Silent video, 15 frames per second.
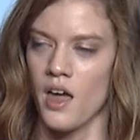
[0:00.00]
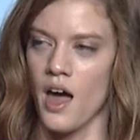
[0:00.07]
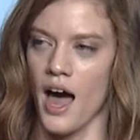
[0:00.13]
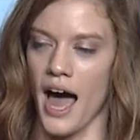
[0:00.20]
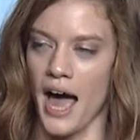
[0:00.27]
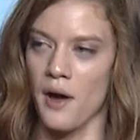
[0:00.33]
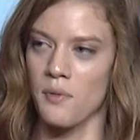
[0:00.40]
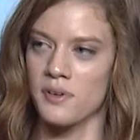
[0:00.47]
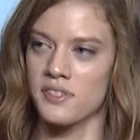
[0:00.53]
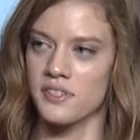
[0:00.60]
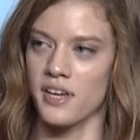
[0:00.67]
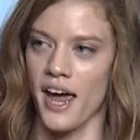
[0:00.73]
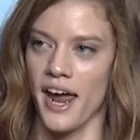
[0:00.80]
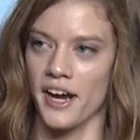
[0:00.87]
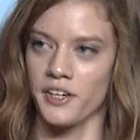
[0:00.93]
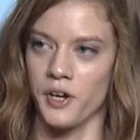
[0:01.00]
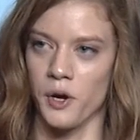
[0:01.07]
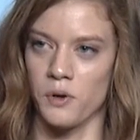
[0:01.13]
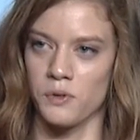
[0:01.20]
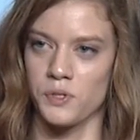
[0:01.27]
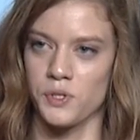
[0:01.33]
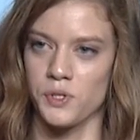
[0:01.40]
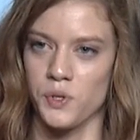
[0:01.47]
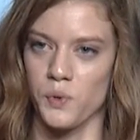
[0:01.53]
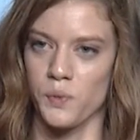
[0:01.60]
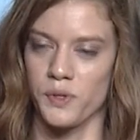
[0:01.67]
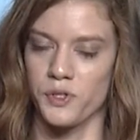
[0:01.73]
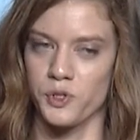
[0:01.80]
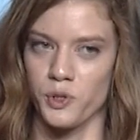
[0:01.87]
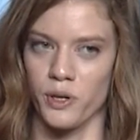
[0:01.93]
I was diagnosed
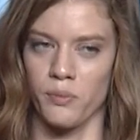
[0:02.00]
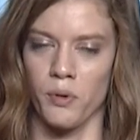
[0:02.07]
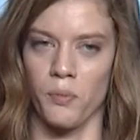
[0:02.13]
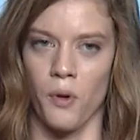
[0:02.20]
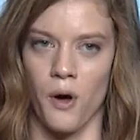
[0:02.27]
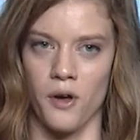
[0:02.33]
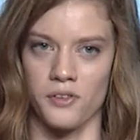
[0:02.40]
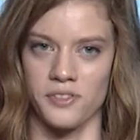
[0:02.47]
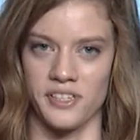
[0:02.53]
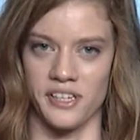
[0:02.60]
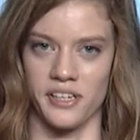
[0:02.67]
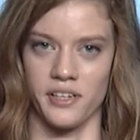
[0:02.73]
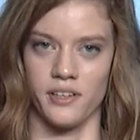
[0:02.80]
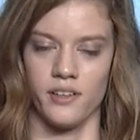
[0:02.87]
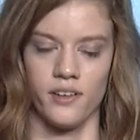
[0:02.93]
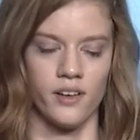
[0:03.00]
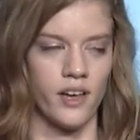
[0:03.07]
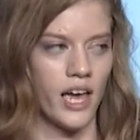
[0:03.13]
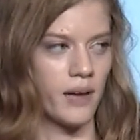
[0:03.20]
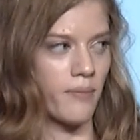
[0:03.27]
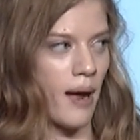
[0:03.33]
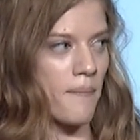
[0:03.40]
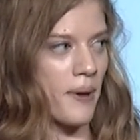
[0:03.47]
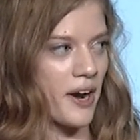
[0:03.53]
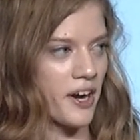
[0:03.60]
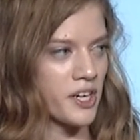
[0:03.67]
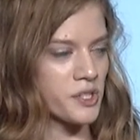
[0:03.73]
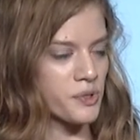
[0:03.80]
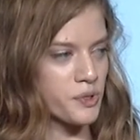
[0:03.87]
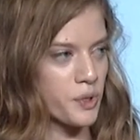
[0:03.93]
with cerebral palsy, and my
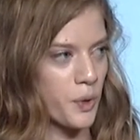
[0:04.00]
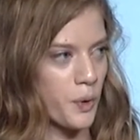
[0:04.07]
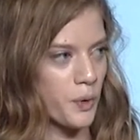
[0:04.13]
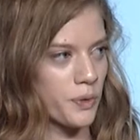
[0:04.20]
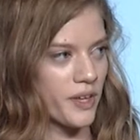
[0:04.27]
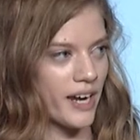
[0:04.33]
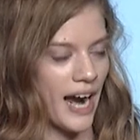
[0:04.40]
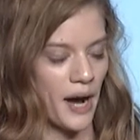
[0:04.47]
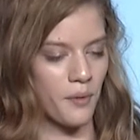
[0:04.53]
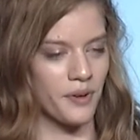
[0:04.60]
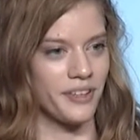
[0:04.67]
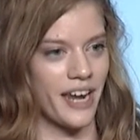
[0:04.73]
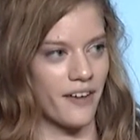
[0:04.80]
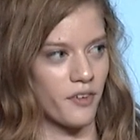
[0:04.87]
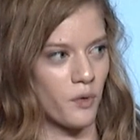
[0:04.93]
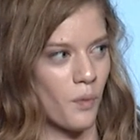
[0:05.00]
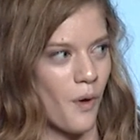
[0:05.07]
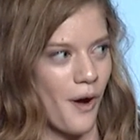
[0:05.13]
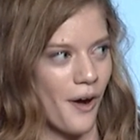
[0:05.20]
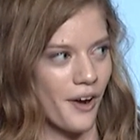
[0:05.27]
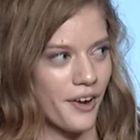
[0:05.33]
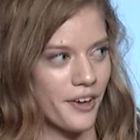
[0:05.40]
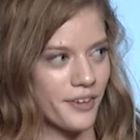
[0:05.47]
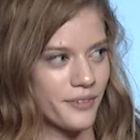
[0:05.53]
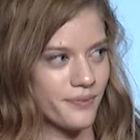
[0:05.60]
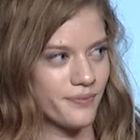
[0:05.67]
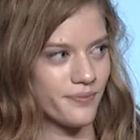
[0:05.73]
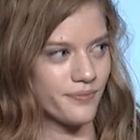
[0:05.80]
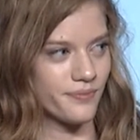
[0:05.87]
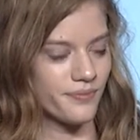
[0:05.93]
parents were told that I would never walk.
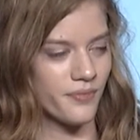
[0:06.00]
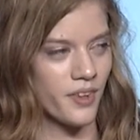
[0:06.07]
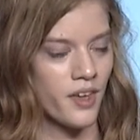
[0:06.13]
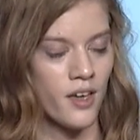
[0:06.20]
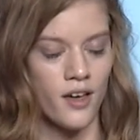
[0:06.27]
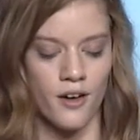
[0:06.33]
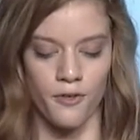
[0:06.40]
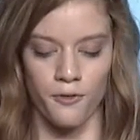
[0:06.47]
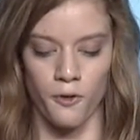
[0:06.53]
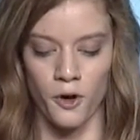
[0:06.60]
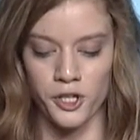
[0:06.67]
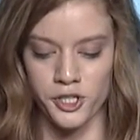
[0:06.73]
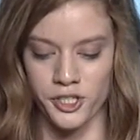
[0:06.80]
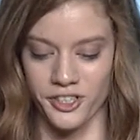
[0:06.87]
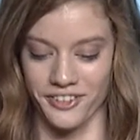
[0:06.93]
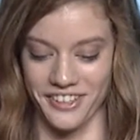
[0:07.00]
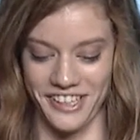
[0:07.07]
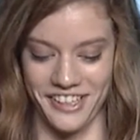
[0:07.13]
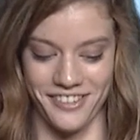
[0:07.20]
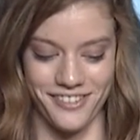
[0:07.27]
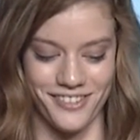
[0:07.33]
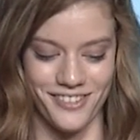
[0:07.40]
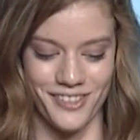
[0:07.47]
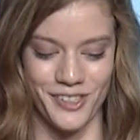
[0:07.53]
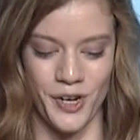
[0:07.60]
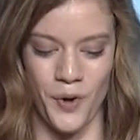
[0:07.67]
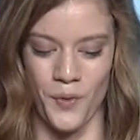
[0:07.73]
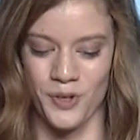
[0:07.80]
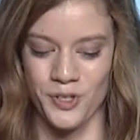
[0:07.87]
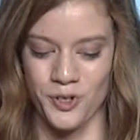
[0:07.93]
Fortunately,
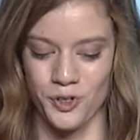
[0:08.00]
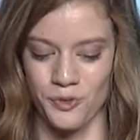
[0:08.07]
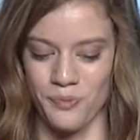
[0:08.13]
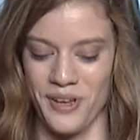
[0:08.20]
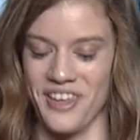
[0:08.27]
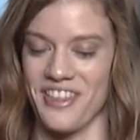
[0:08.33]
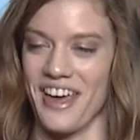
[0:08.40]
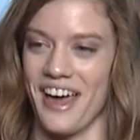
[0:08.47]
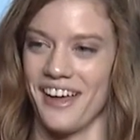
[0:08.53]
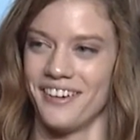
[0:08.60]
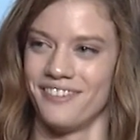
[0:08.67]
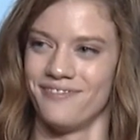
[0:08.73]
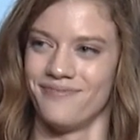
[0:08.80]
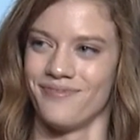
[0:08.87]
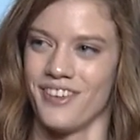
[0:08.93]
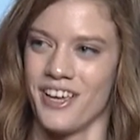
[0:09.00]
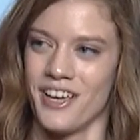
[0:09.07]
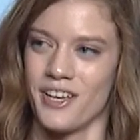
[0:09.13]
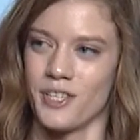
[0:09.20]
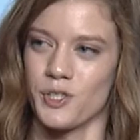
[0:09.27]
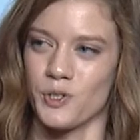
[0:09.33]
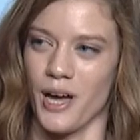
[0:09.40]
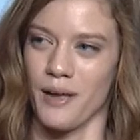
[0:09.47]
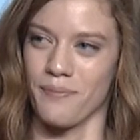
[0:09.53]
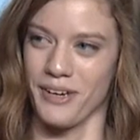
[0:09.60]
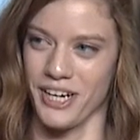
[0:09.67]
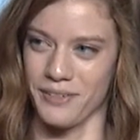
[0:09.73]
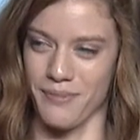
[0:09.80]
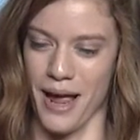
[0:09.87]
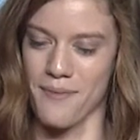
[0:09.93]
no one told me that, so I
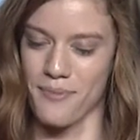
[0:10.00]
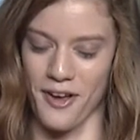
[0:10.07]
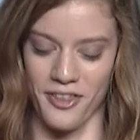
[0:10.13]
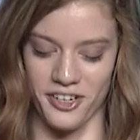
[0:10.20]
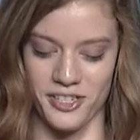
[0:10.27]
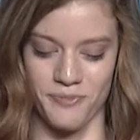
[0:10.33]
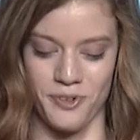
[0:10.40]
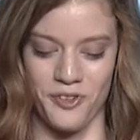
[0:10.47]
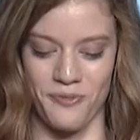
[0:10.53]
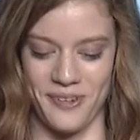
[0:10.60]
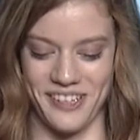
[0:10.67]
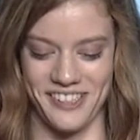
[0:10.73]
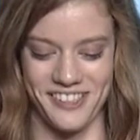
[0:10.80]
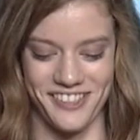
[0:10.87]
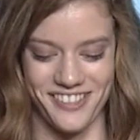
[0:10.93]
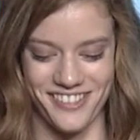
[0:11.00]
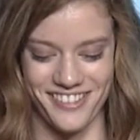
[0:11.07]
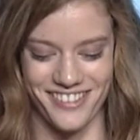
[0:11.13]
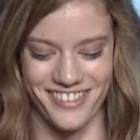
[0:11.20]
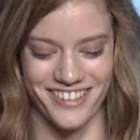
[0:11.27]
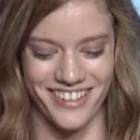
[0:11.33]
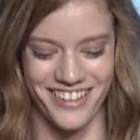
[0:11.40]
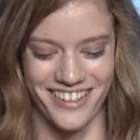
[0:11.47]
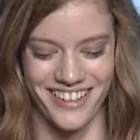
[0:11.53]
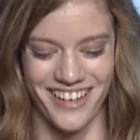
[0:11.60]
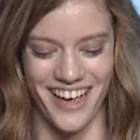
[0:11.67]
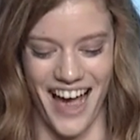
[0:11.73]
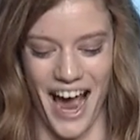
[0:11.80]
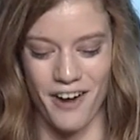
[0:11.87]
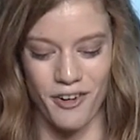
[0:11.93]
mirrored my brother's movements.
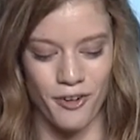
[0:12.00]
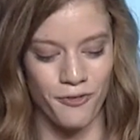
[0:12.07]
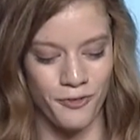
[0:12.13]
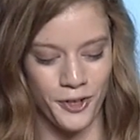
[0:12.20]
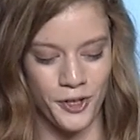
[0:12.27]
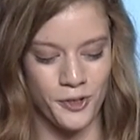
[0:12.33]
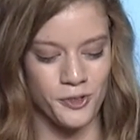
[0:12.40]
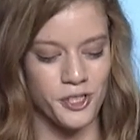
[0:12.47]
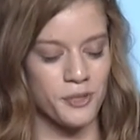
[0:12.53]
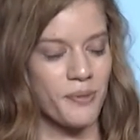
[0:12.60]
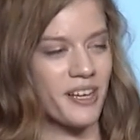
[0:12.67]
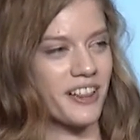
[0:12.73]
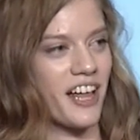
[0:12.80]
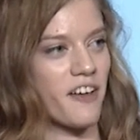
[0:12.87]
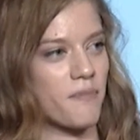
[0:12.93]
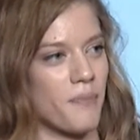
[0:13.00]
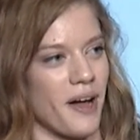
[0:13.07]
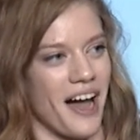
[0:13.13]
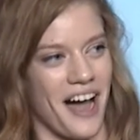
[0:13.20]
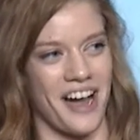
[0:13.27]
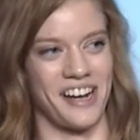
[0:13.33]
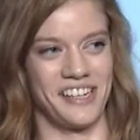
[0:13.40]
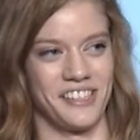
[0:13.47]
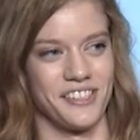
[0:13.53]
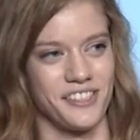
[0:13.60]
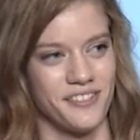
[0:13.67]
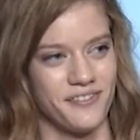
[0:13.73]
I refused to be left behind.